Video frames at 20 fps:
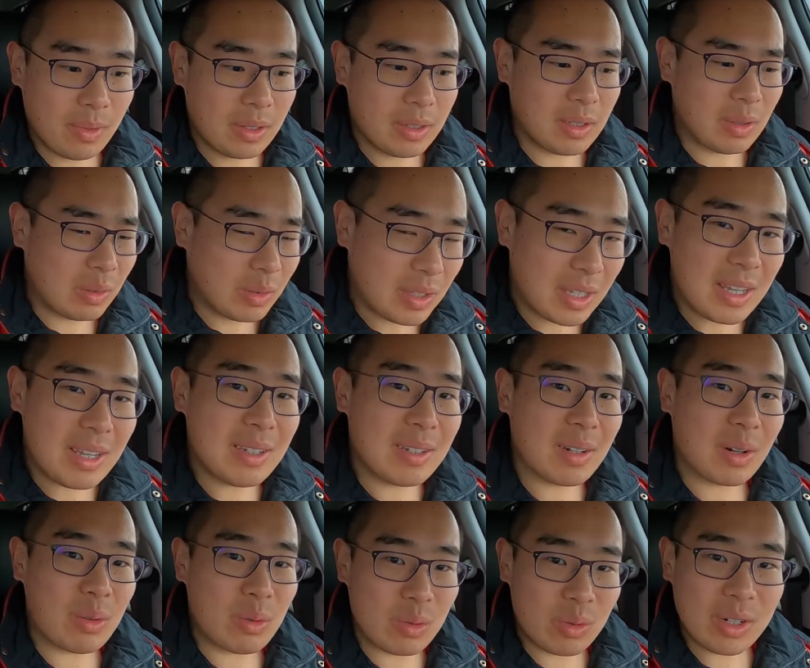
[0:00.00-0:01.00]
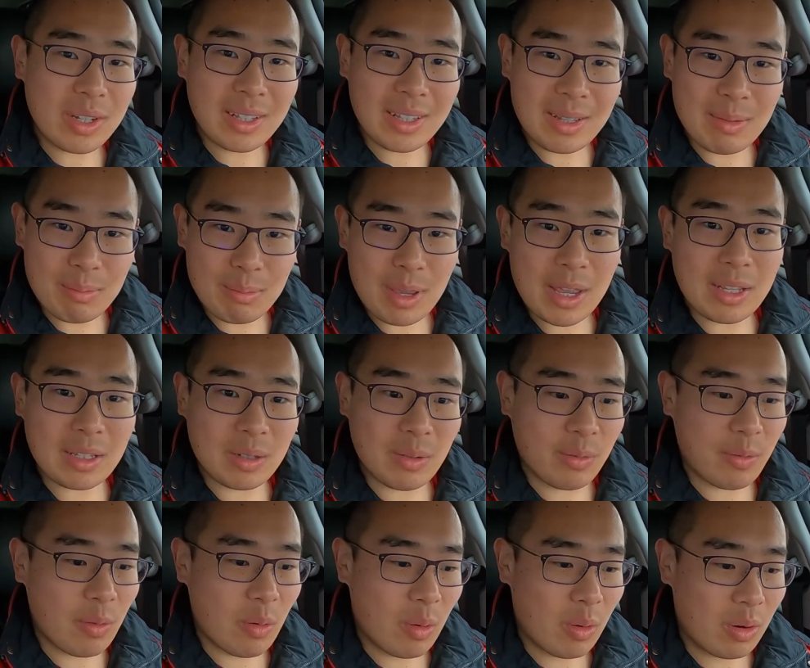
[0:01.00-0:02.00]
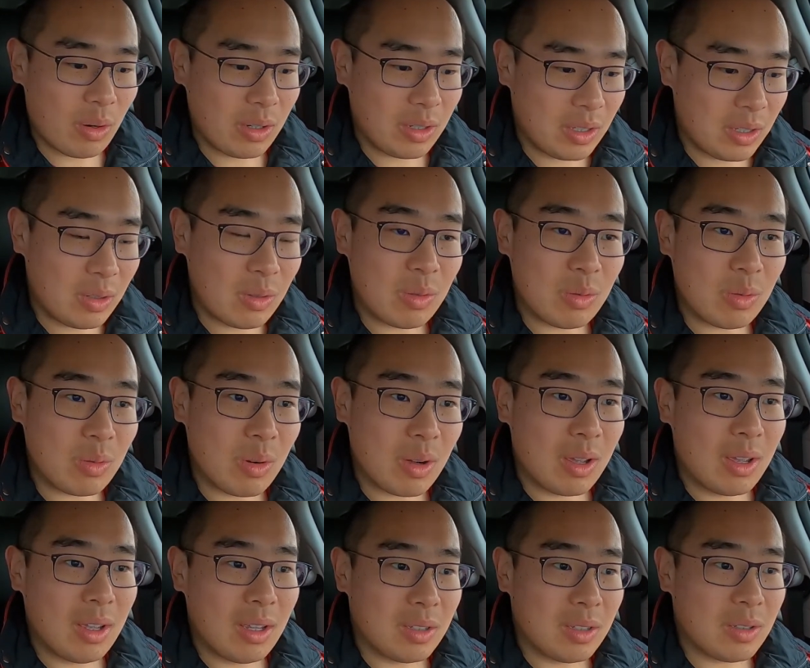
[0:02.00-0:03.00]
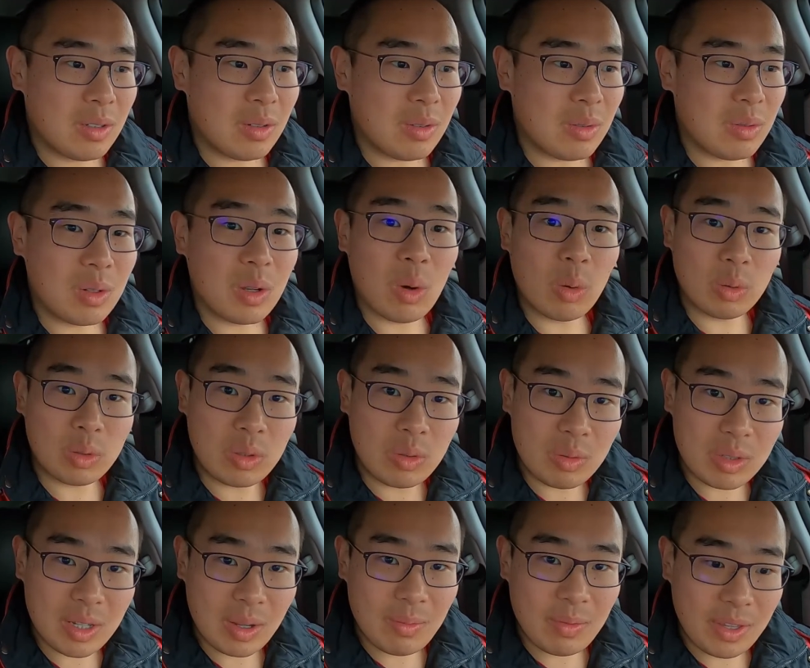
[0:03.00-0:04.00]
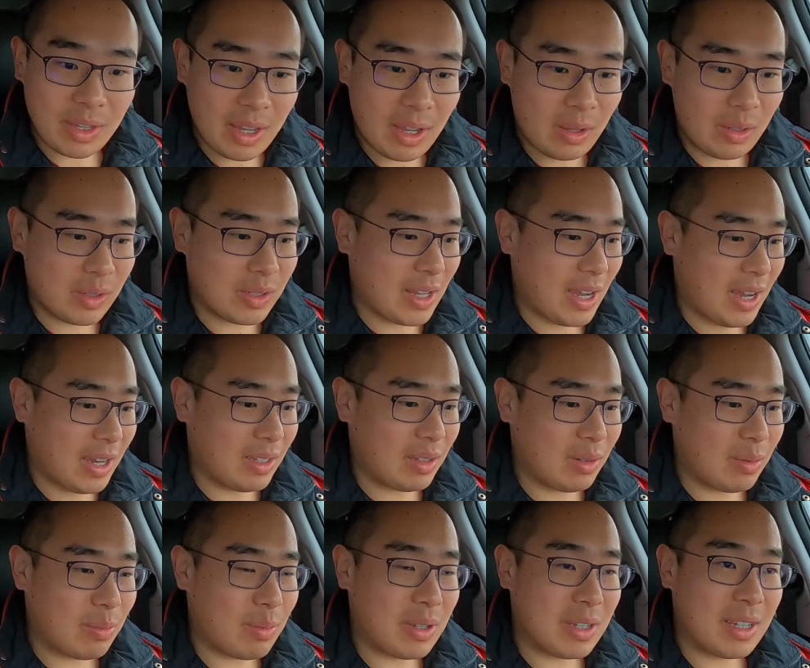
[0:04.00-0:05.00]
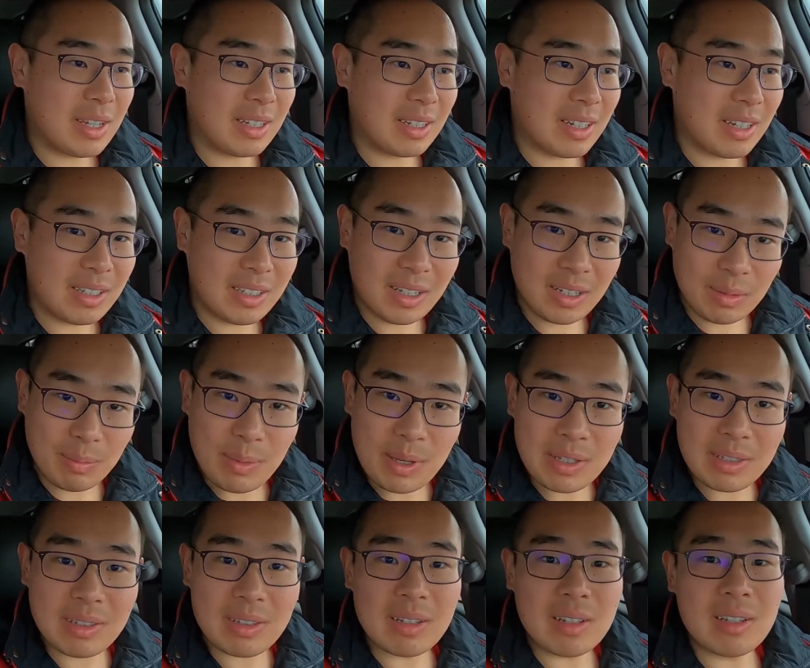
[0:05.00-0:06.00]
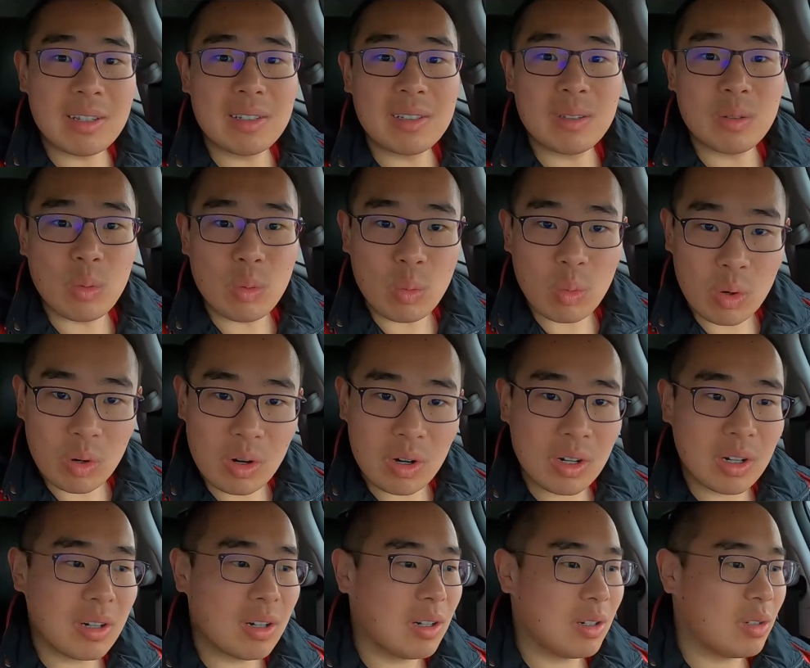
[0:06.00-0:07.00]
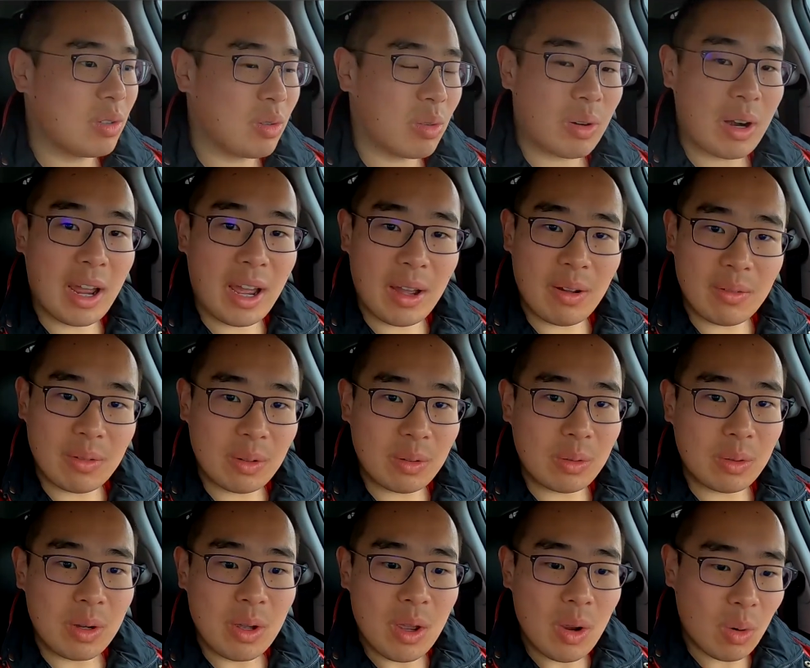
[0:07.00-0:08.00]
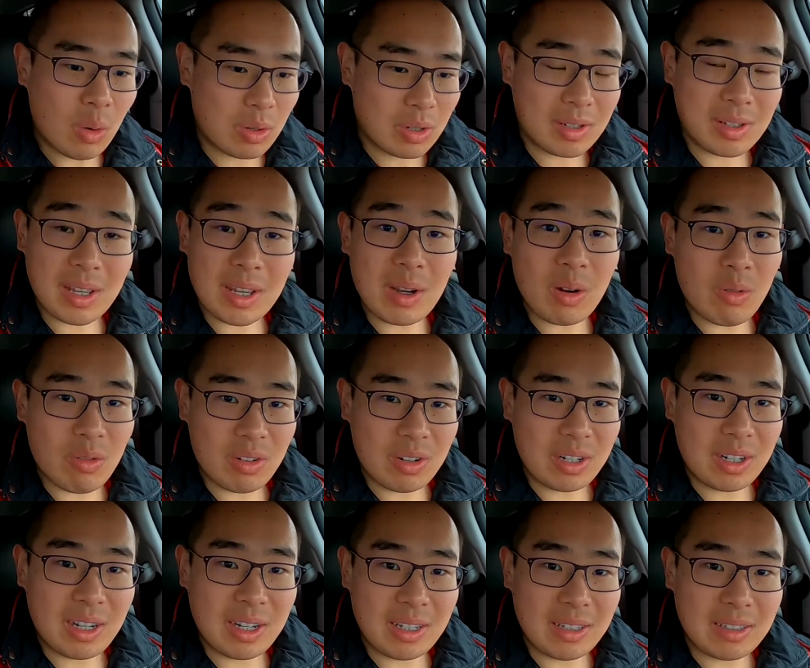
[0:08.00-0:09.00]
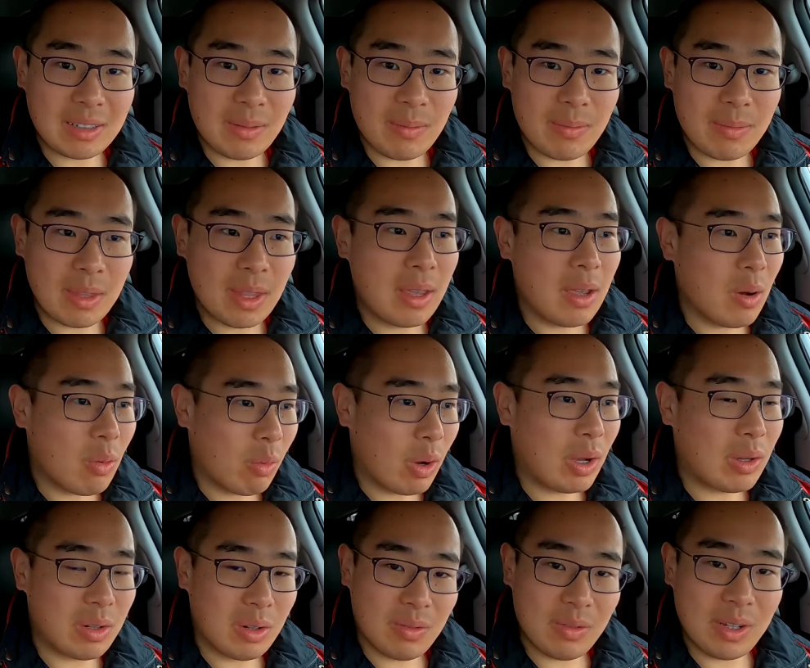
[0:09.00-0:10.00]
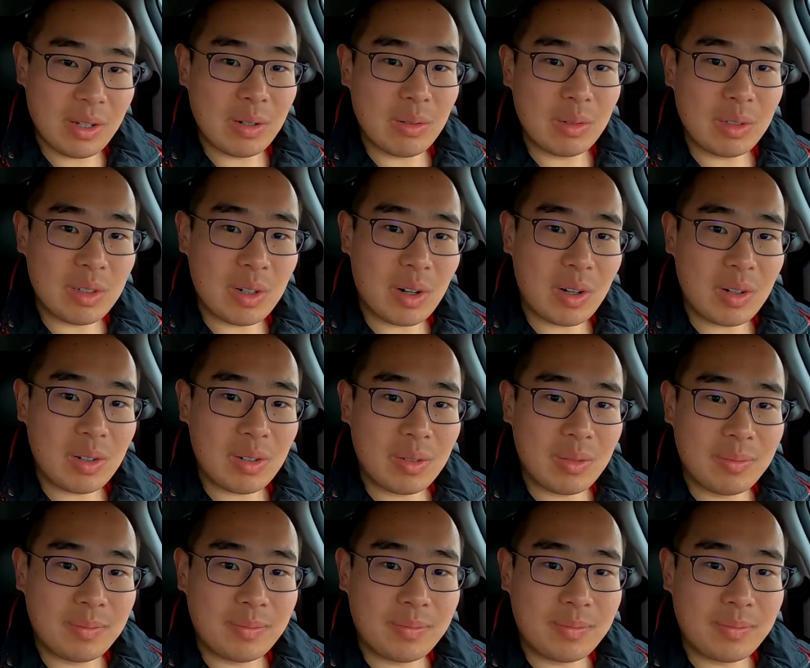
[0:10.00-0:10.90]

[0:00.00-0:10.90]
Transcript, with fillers: So these are really meant for you to go do something else, either be it conduct business, work, travel, or stay overnight while your vehicle charges.